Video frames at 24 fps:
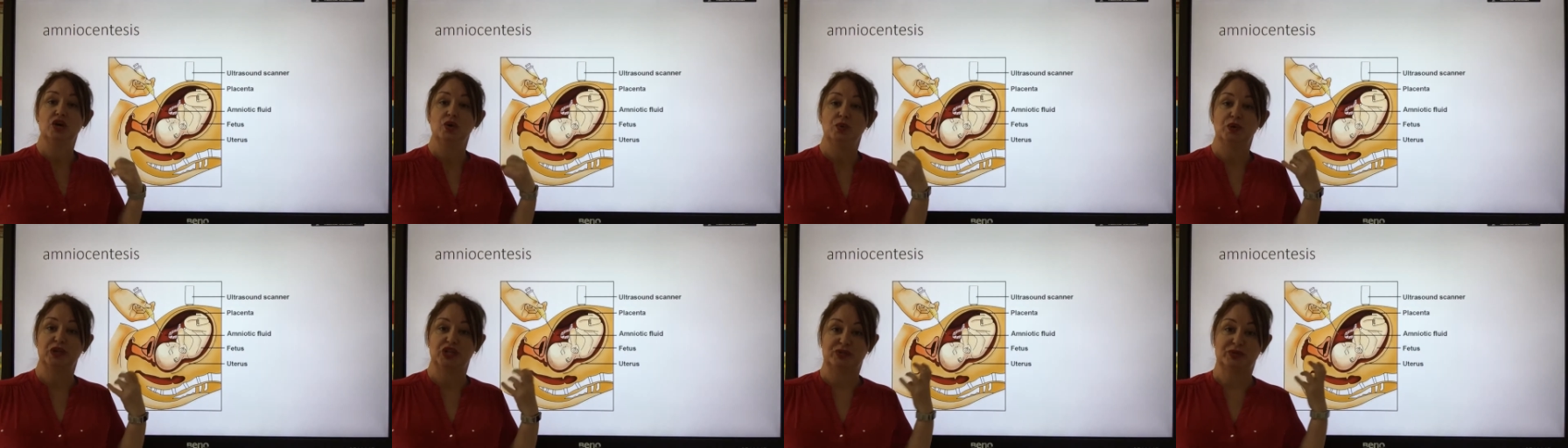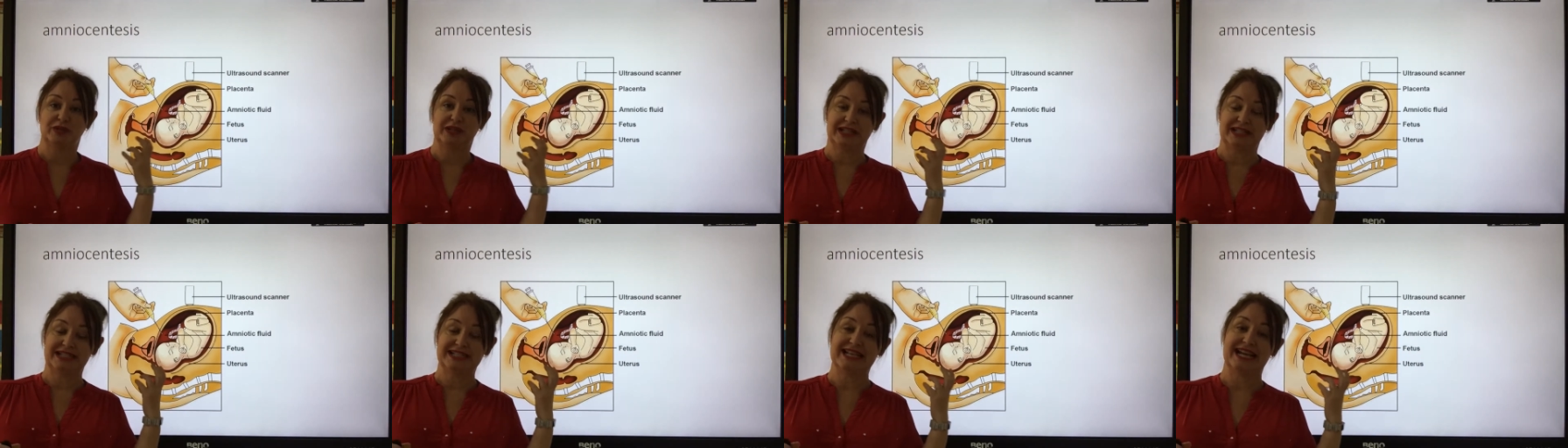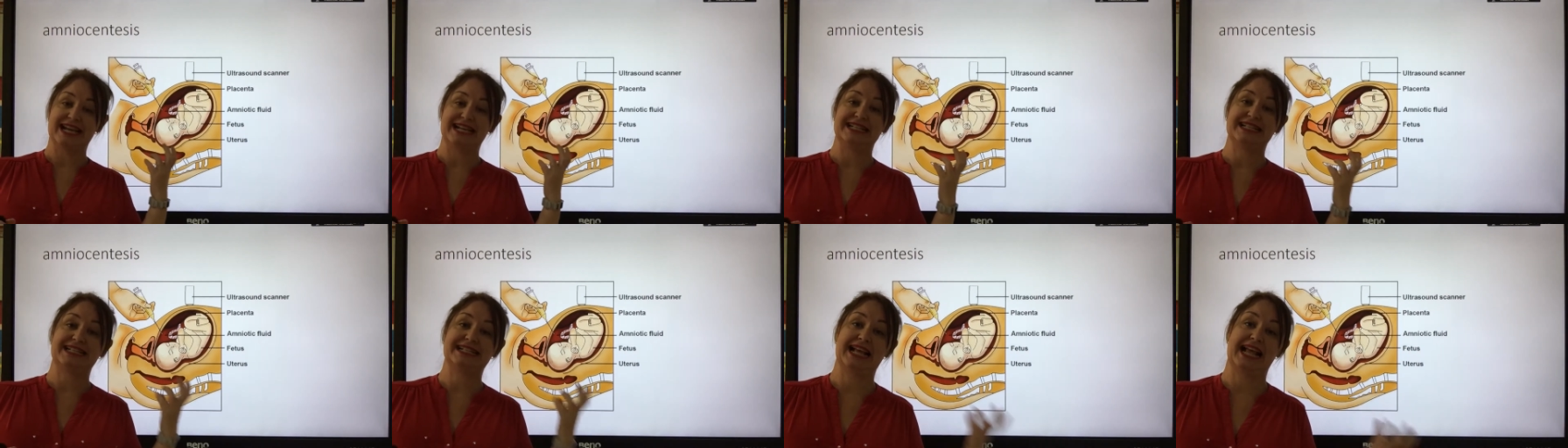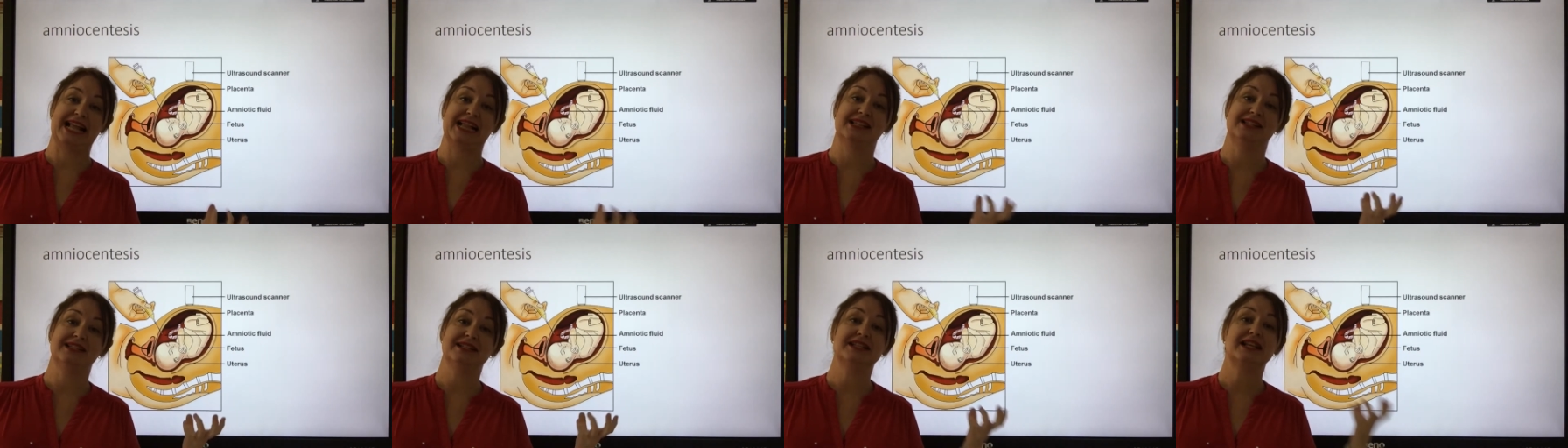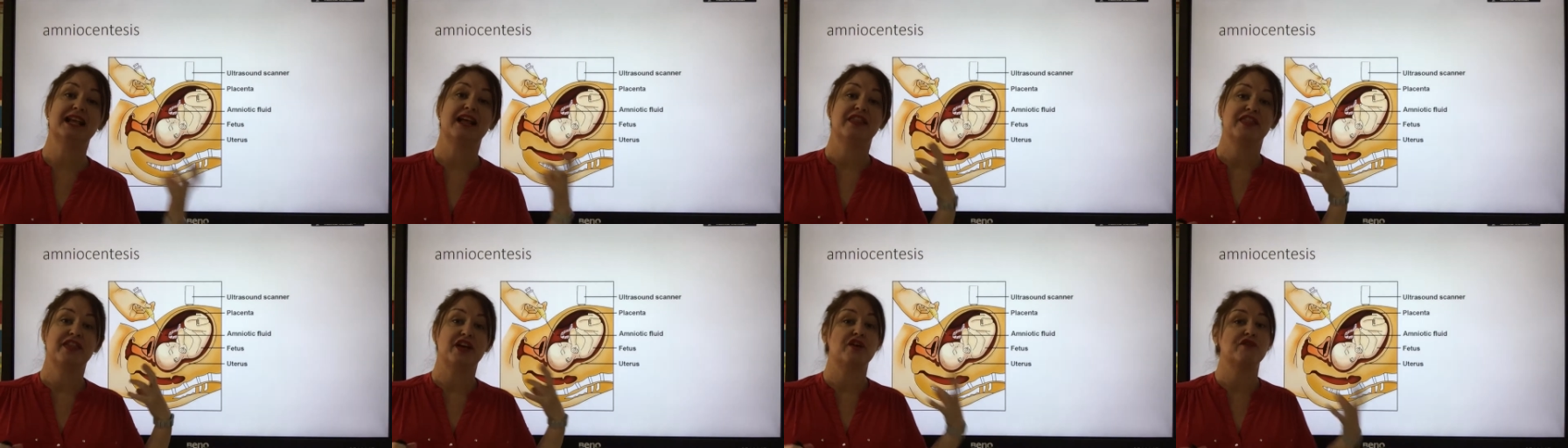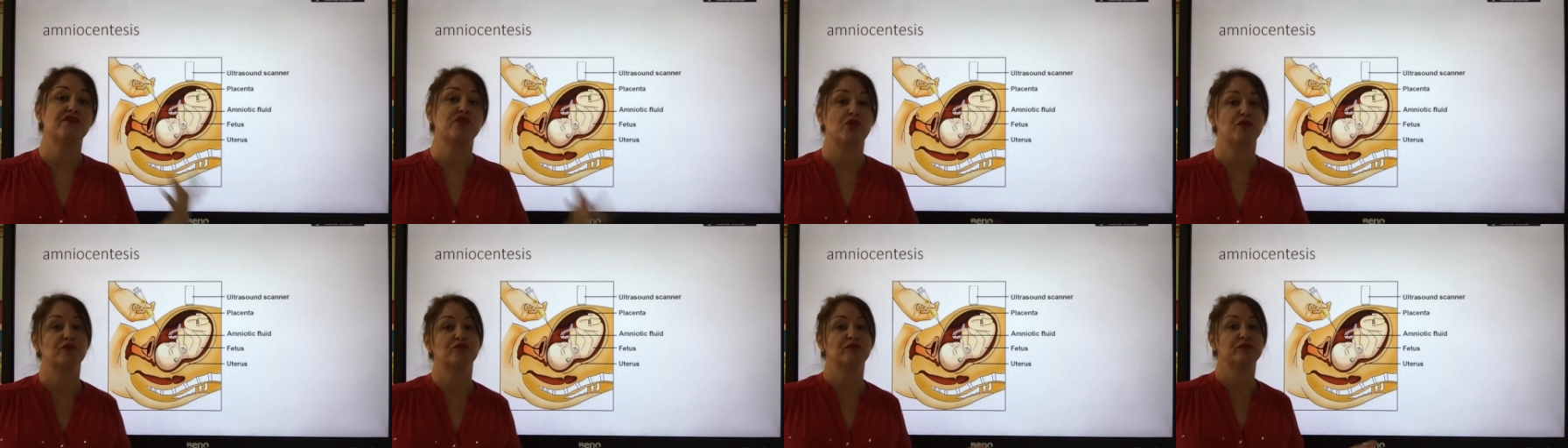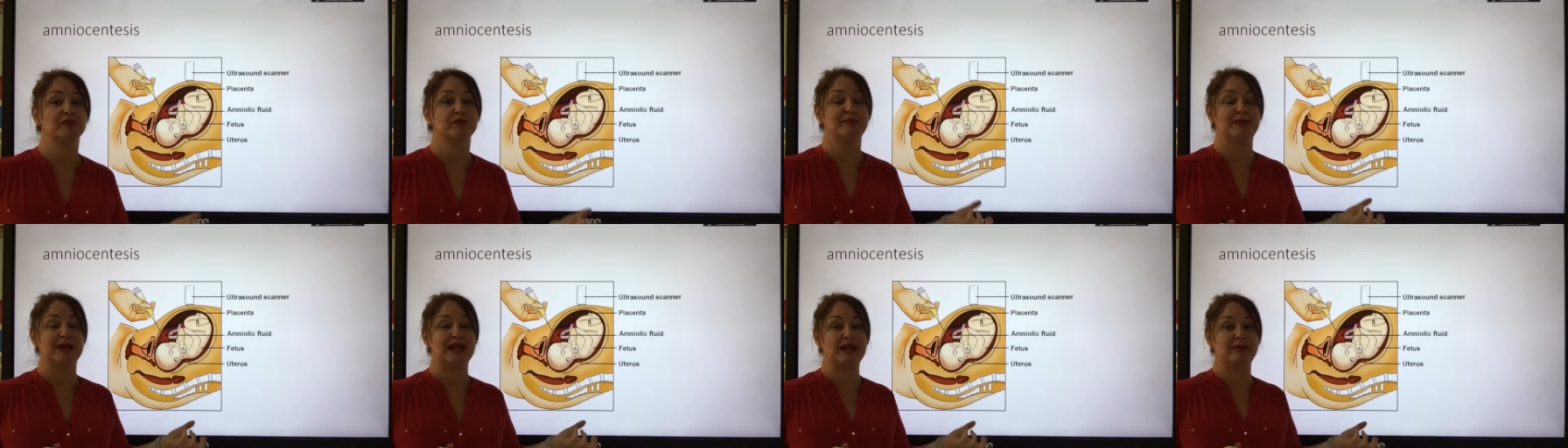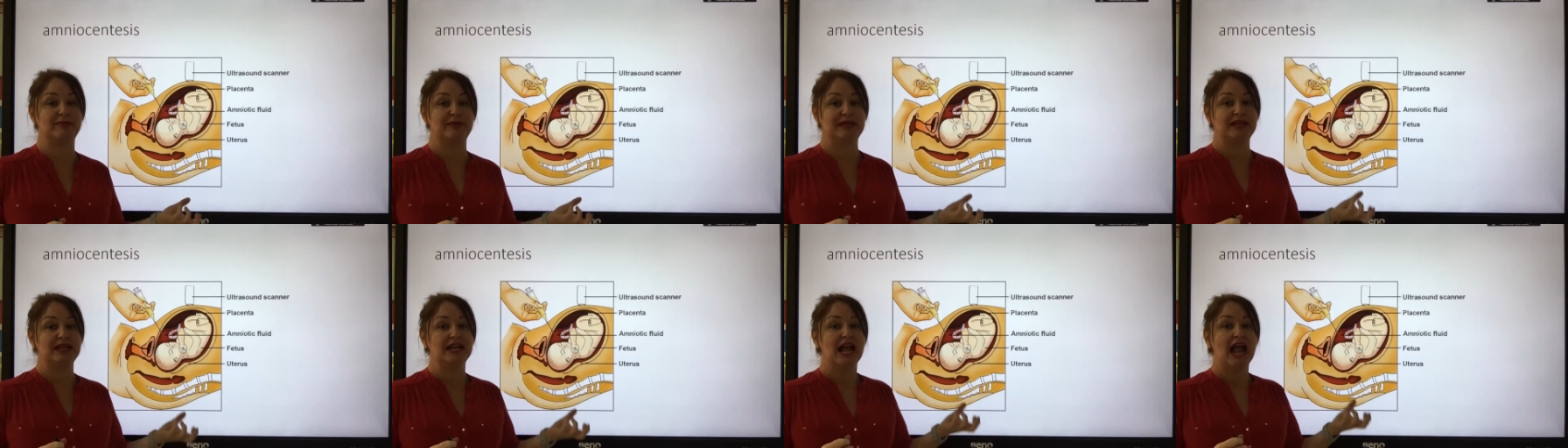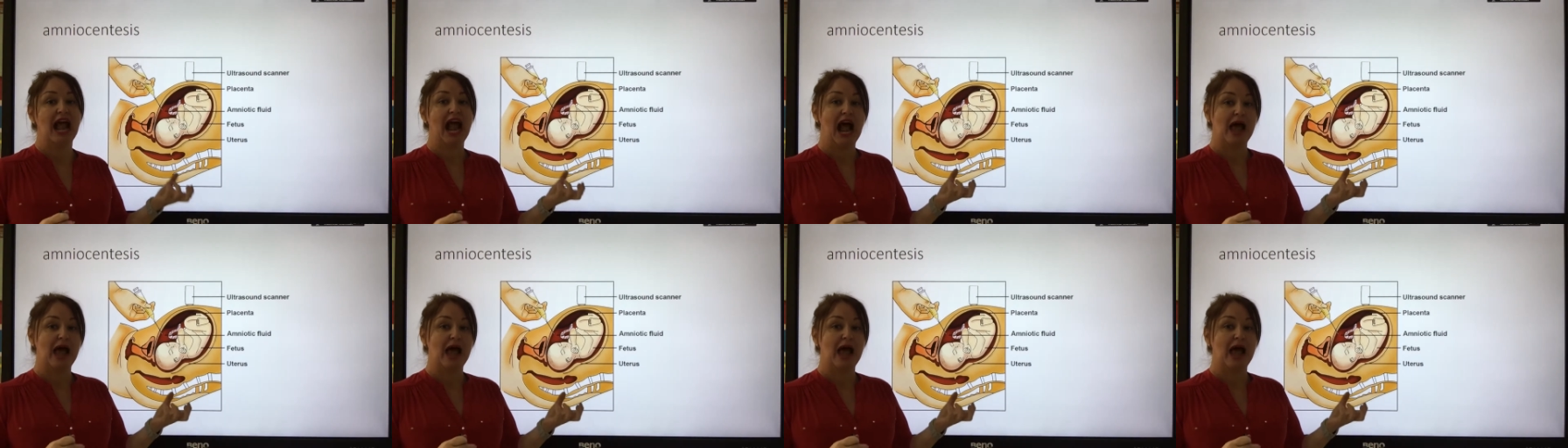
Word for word: which will contain cells that have come from the baby,